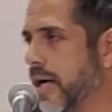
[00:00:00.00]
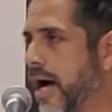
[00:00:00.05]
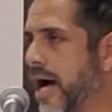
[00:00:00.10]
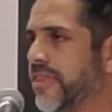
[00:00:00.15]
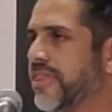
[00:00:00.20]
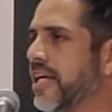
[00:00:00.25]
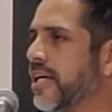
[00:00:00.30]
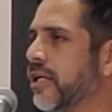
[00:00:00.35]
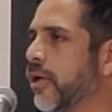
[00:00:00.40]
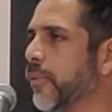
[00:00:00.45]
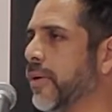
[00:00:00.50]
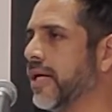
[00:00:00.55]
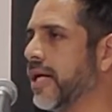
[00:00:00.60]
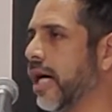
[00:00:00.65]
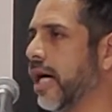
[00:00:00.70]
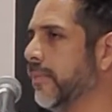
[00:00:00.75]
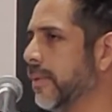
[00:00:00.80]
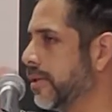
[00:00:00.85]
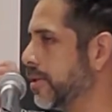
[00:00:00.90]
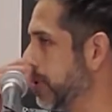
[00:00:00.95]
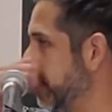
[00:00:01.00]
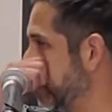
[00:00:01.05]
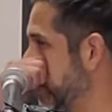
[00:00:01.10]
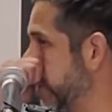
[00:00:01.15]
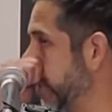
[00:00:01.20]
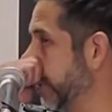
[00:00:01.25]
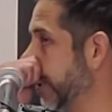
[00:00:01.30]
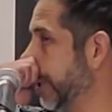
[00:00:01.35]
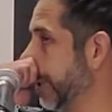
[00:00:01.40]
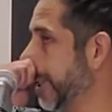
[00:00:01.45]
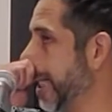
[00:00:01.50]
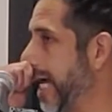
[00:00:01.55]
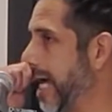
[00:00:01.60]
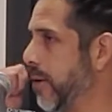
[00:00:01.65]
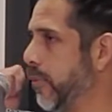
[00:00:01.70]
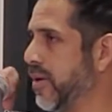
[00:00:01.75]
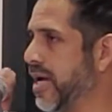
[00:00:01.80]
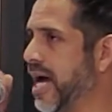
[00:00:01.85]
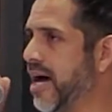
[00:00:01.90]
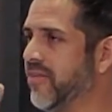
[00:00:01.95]
I think, you know, we come into school
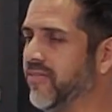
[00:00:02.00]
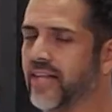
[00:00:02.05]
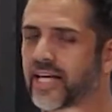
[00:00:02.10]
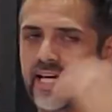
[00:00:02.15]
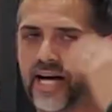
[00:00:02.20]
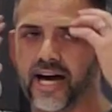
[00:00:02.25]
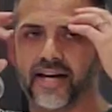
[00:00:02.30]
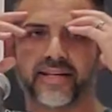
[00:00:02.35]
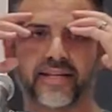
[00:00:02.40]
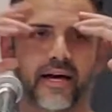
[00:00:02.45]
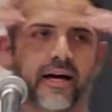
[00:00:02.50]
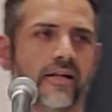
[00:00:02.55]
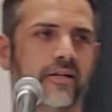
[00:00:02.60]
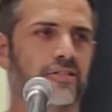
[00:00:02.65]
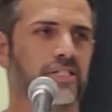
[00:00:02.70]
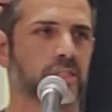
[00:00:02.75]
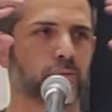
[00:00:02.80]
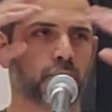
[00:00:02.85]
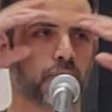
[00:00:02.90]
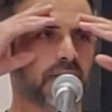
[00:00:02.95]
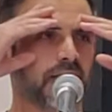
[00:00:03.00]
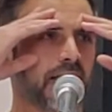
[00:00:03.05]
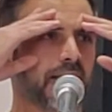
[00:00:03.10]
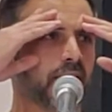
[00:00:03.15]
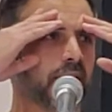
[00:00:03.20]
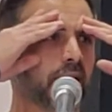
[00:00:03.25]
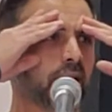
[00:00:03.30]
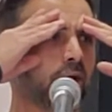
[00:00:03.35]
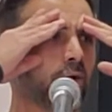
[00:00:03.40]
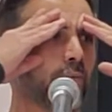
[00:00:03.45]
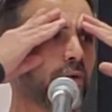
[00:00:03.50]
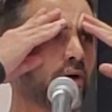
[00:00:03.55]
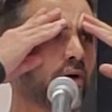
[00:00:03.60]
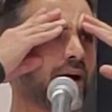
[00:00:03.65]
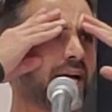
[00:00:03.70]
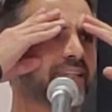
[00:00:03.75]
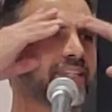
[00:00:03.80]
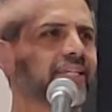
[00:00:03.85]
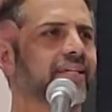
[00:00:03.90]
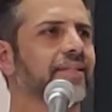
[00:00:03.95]
and we have like ideology. We're like, you know, we are
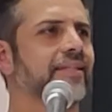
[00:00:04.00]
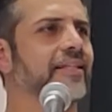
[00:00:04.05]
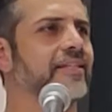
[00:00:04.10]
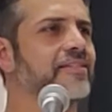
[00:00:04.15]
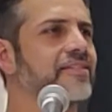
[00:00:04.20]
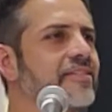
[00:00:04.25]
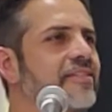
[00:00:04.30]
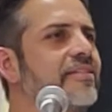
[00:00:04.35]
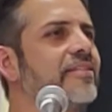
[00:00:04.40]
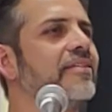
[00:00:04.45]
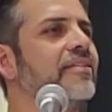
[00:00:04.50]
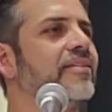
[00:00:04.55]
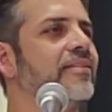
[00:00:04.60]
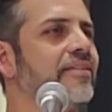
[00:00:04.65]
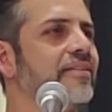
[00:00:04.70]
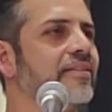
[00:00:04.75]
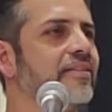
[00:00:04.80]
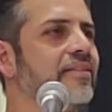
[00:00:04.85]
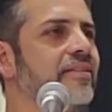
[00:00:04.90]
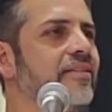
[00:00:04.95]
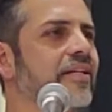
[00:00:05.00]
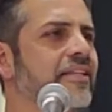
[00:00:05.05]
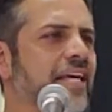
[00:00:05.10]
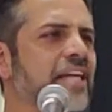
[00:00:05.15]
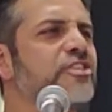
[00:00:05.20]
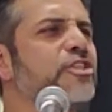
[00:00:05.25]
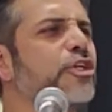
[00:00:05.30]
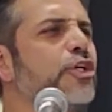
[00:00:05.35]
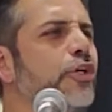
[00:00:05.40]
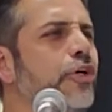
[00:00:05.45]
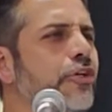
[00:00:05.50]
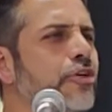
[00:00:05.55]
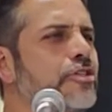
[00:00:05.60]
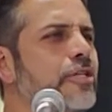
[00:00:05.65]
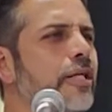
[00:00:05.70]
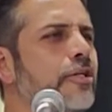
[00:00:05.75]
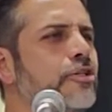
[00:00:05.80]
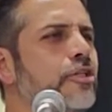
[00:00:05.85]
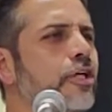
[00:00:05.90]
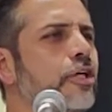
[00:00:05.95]
idealists. And that's good. There's
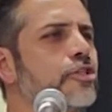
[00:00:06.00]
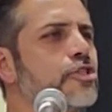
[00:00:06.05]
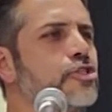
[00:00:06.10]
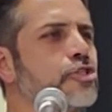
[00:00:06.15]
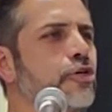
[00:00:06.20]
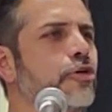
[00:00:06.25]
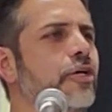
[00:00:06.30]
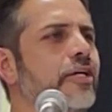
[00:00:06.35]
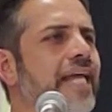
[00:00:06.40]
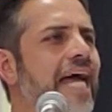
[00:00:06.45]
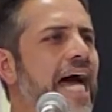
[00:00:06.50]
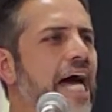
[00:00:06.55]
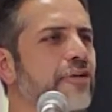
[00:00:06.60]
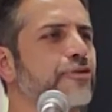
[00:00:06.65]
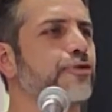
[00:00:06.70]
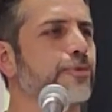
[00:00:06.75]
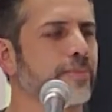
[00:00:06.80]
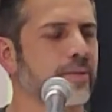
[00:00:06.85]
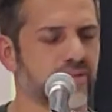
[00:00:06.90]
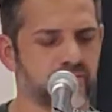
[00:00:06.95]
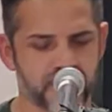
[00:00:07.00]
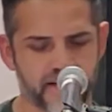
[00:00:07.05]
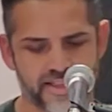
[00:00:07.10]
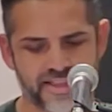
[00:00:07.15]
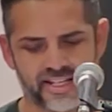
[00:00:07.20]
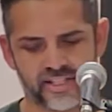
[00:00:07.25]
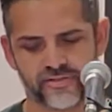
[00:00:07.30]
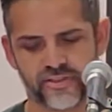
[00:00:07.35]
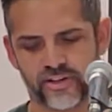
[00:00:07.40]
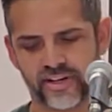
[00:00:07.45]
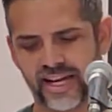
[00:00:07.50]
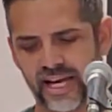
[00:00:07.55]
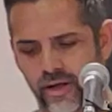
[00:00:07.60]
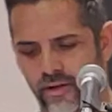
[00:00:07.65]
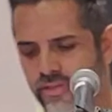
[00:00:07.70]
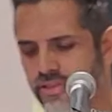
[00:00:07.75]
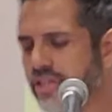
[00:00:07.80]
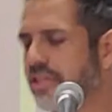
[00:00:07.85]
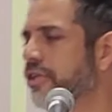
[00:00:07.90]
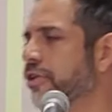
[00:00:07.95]
like a certain attribute of that is very
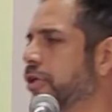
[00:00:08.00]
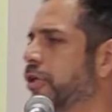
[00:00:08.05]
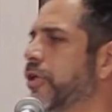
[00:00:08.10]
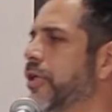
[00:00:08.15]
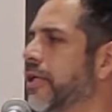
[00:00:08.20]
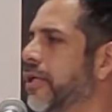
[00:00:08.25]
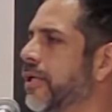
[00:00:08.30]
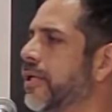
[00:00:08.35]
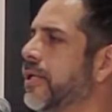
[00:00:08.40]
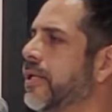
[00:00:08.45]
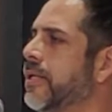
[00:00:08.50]
healthy and good.